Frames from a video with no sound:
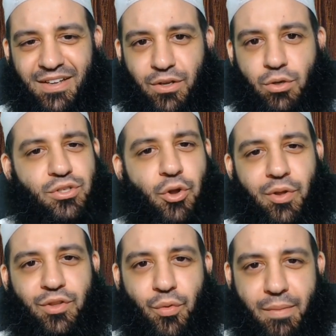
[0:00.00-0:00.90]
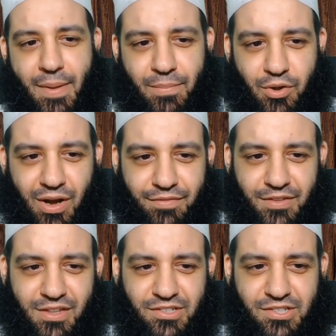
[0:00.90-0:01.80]
Who's going to remember you after
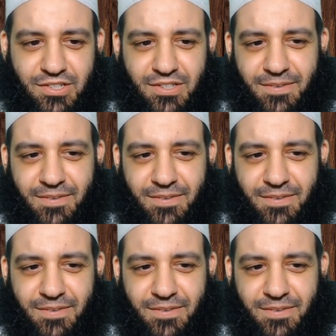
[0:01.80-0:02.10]
this?